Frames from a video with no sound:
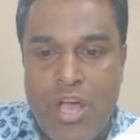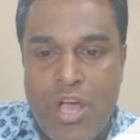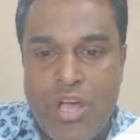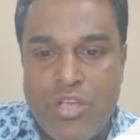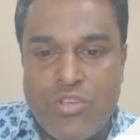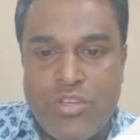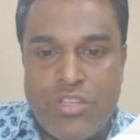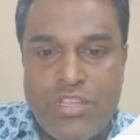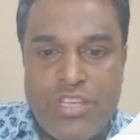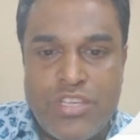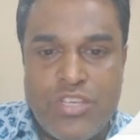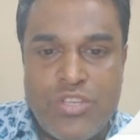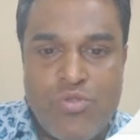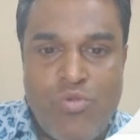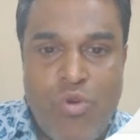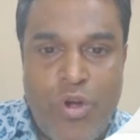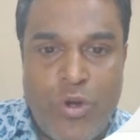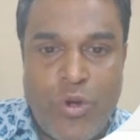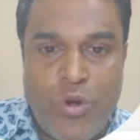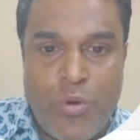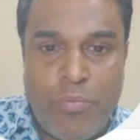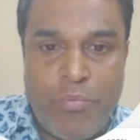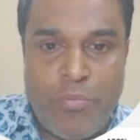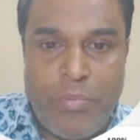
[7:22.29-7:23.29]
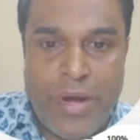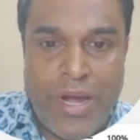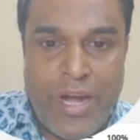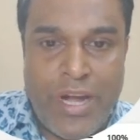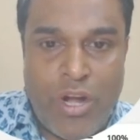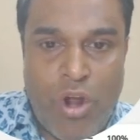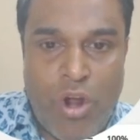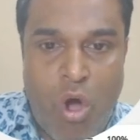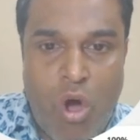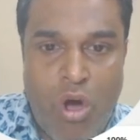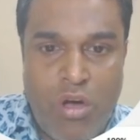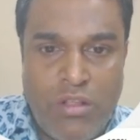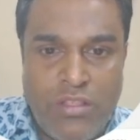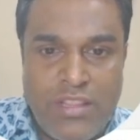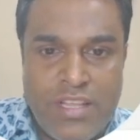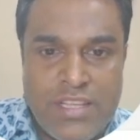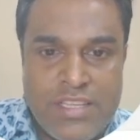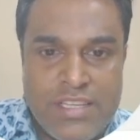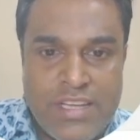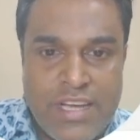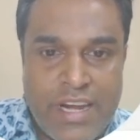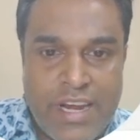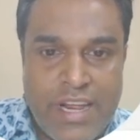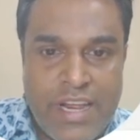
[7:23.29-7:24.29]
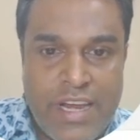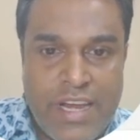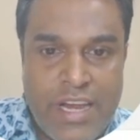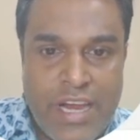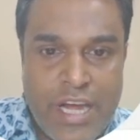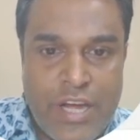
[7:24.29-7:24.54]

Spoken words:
So this is going to print on the screen,